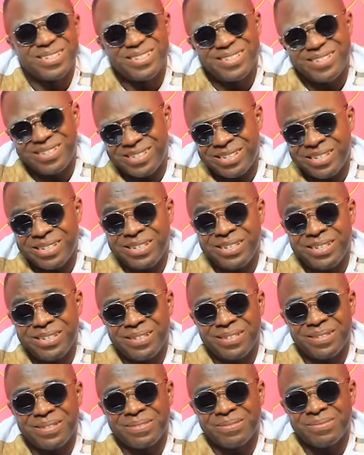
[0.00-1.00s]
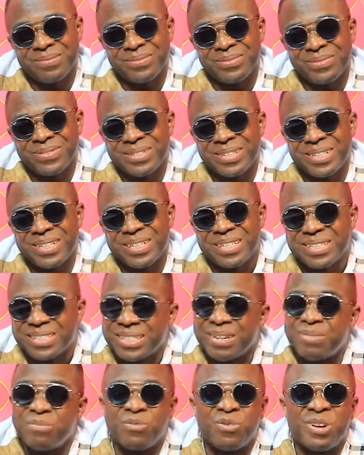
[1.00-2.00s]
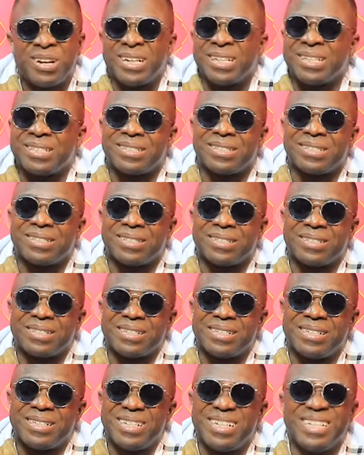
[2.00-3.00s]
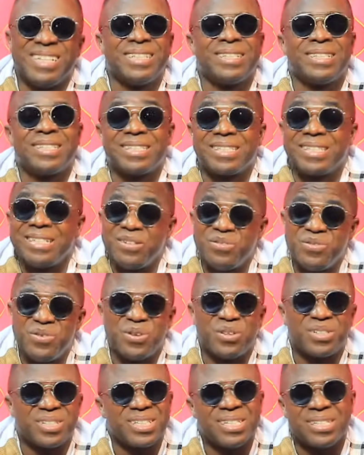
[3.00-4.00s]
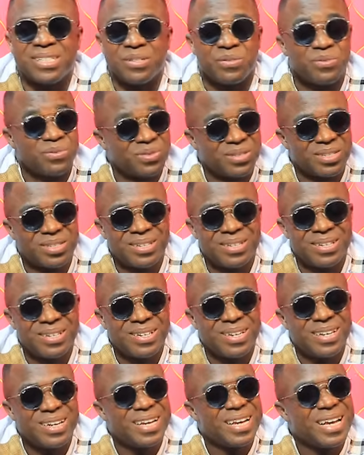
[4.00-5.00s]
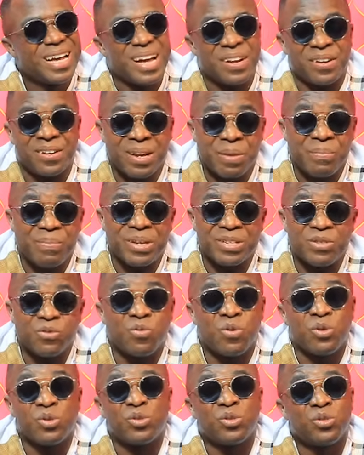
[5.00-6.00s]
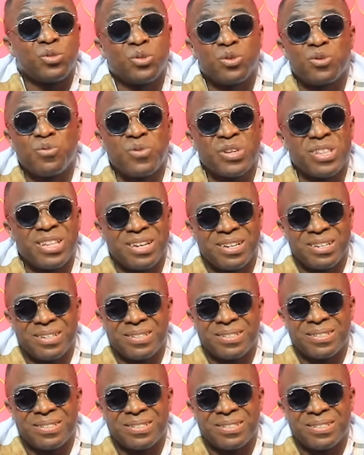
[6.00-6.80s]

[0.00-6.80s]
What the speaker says: You see, someone is in serious issues. Another person wants to joke with it.